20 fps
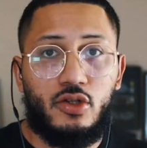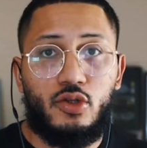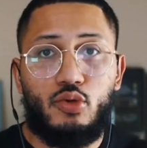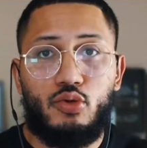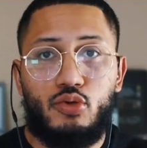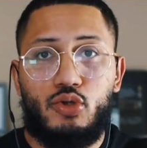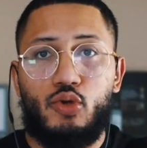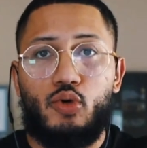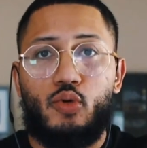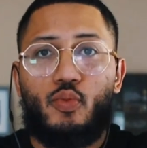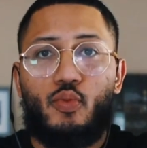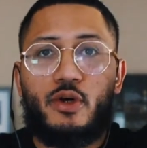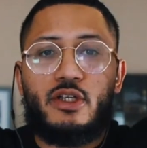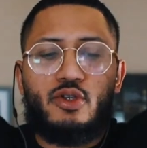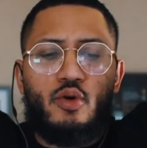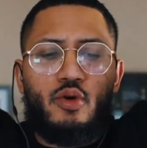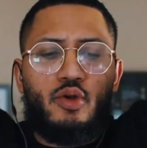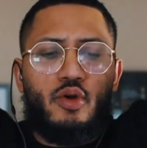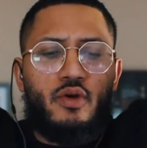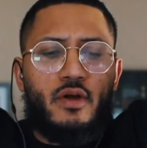YouTube, what is
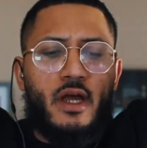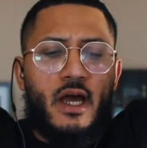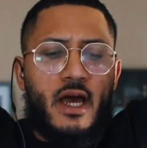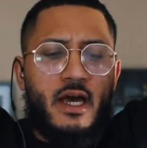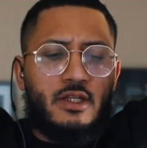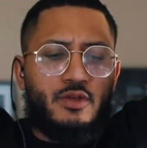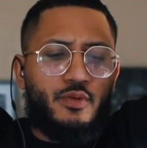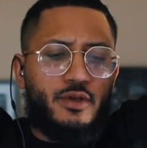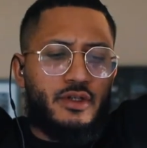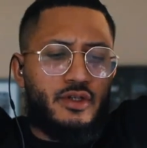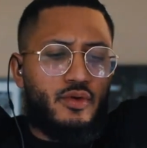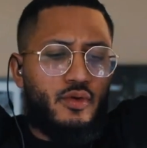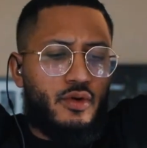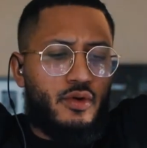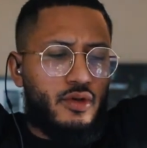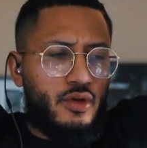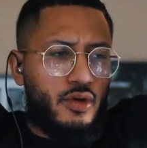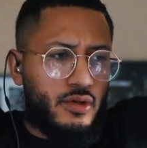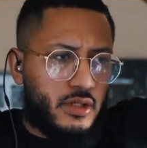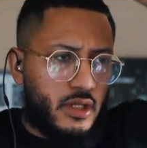going on guys? What is
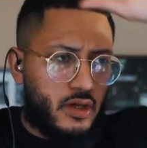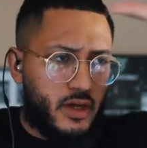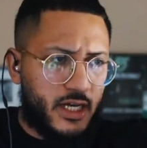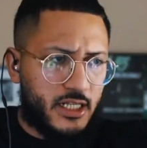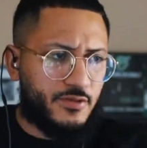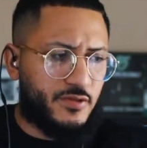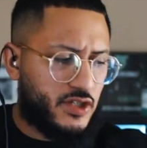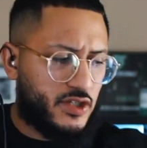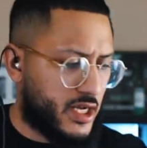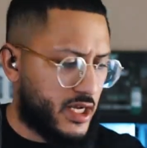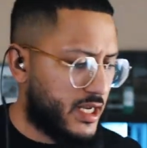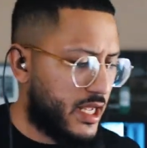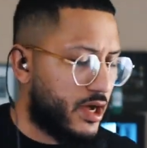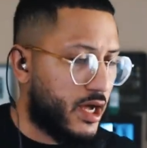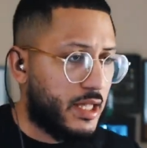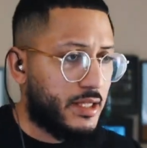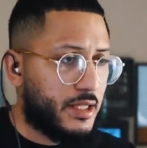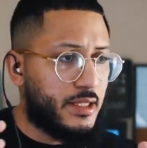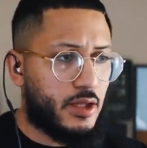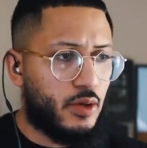going on? Thank you guys for checking
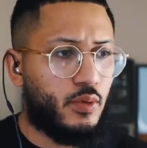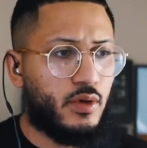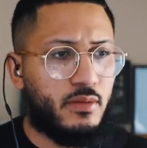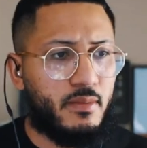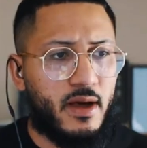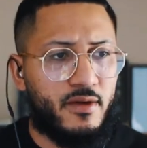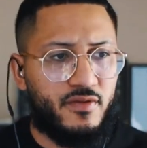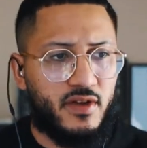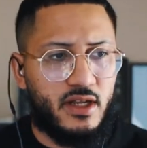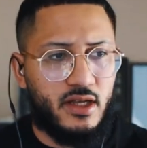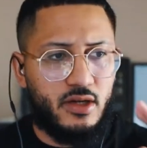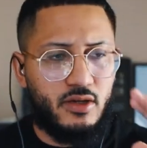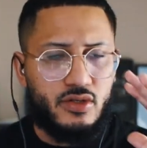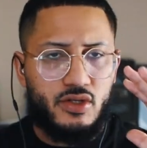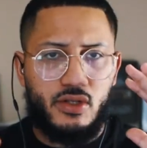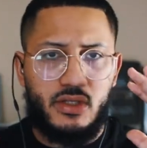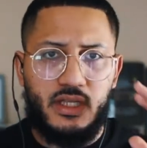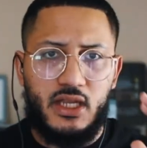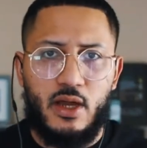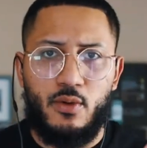out another one of my videos.
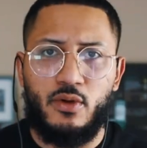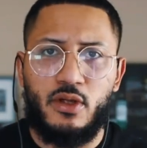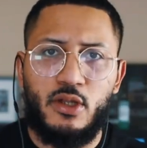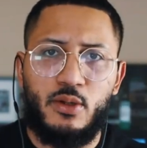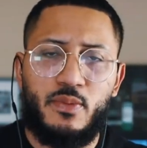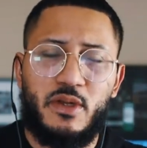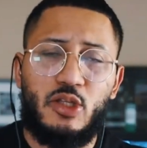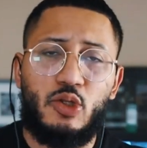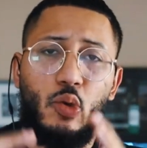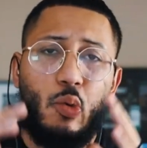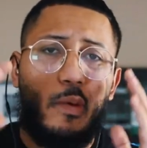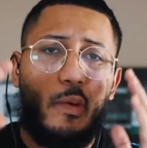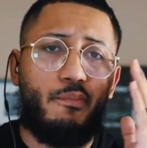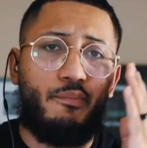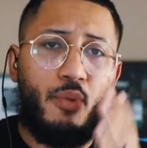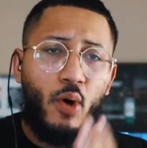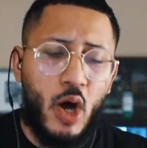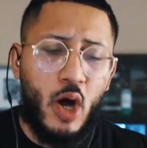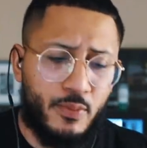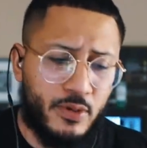So today we're going to be doing
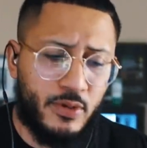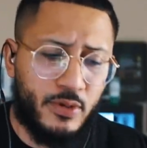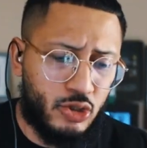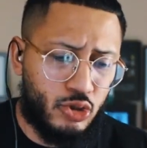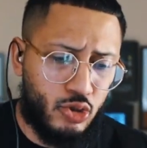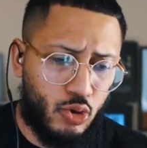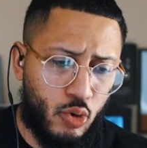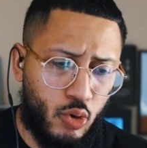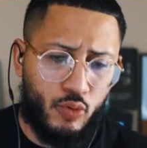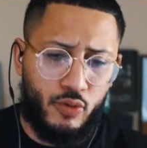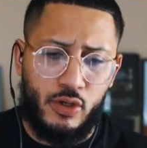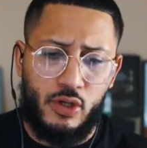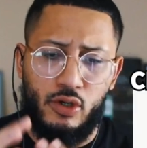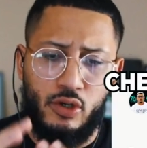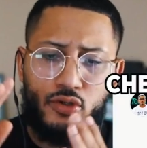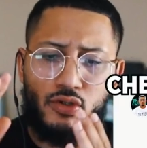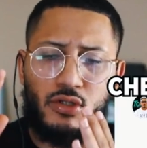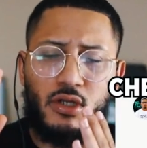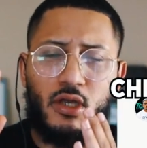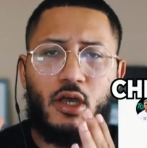barber
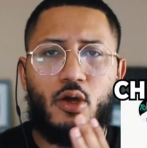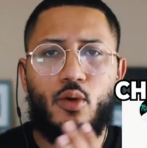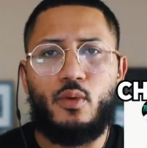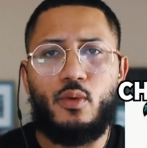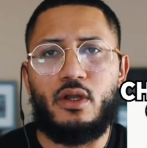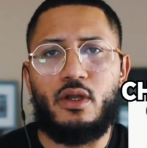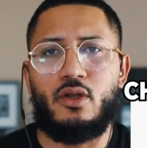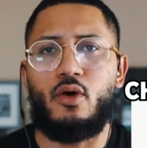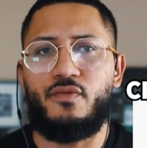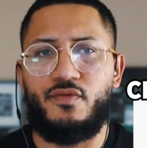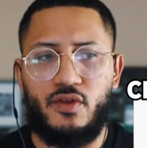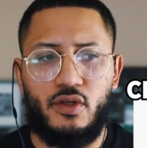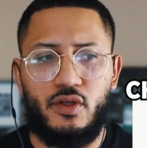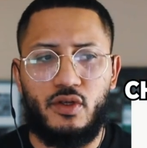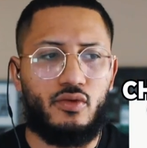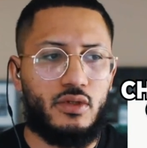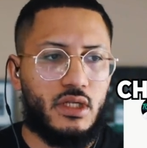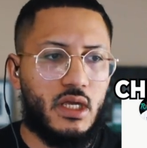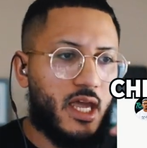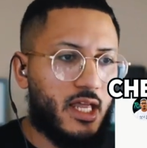tutorials with no
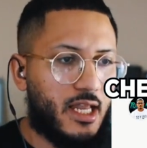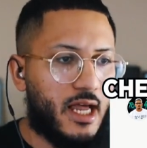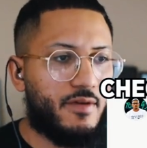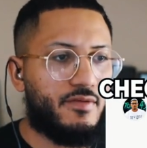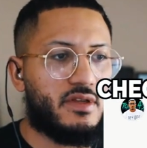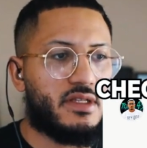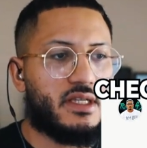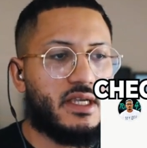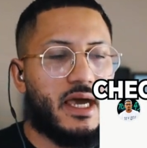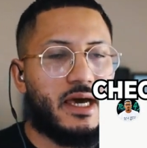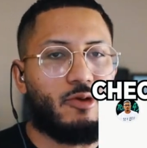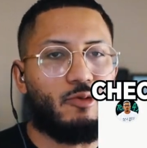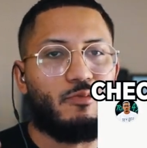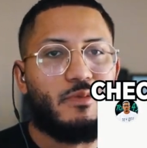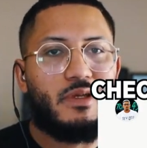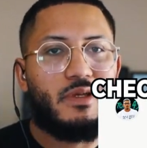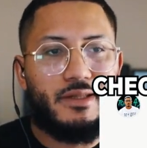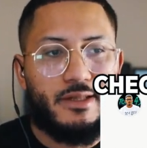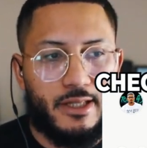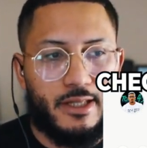views. And obviously I don't
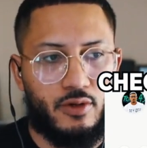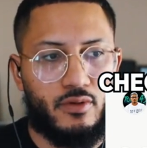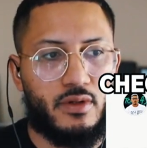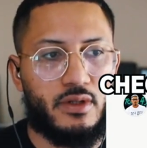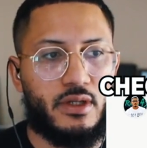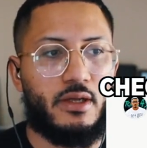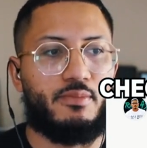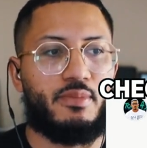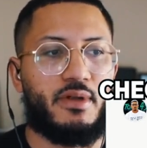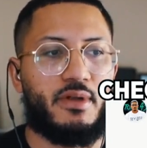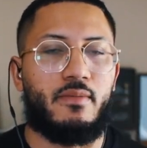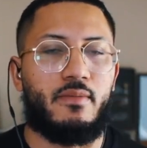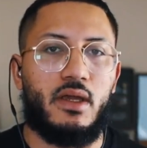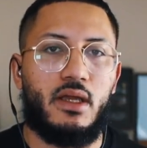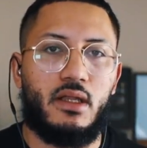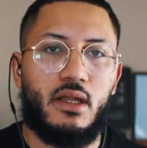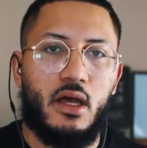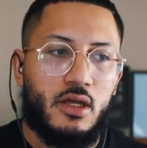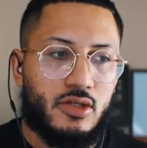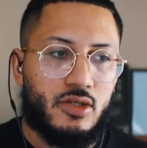mean literally, but I
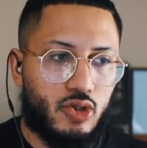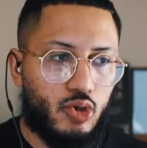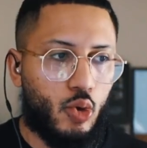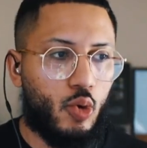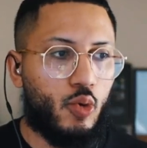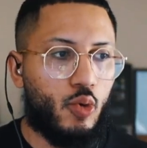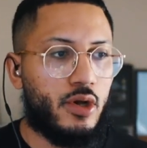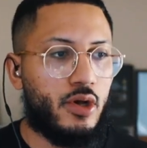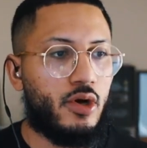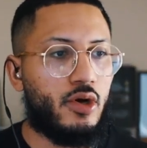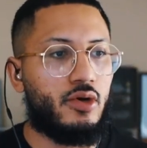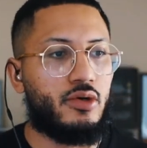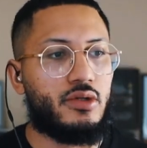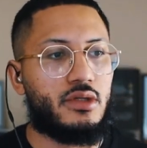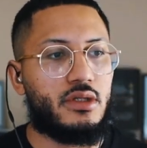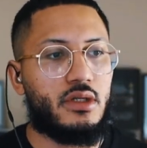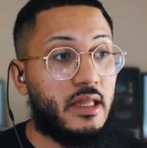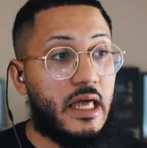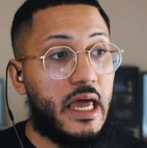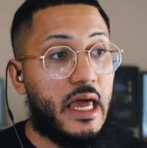mean
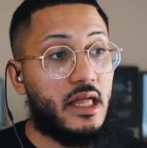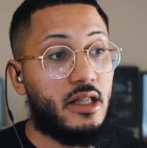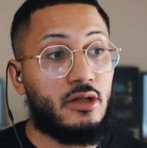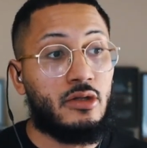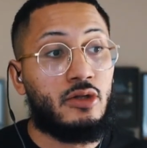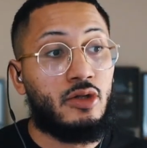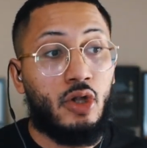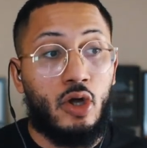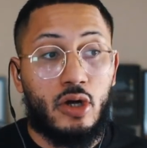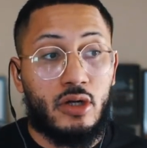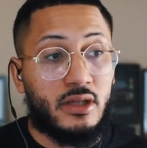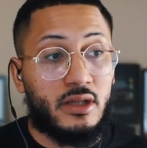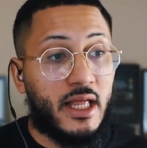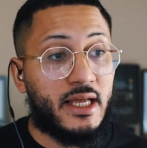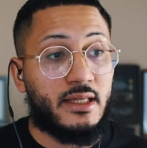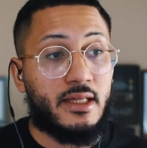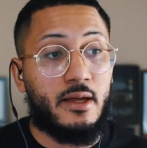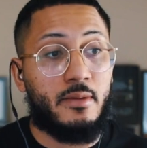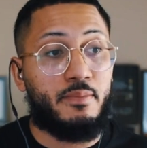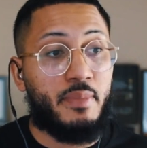tutorials that look
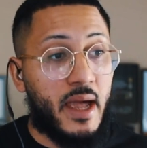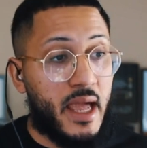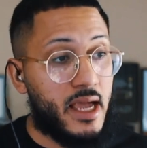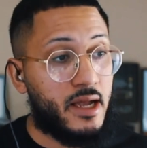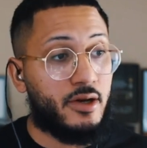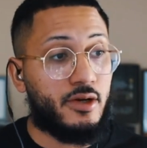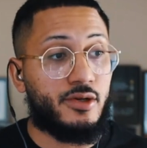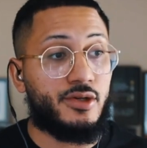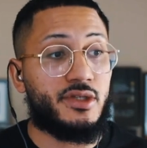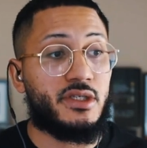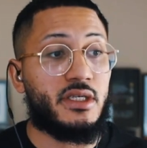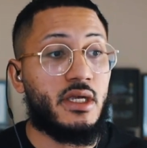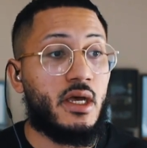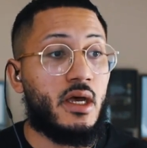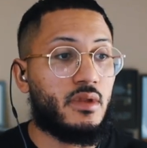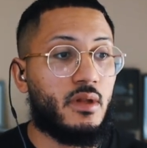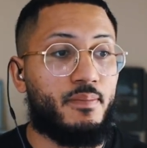like they're bangers.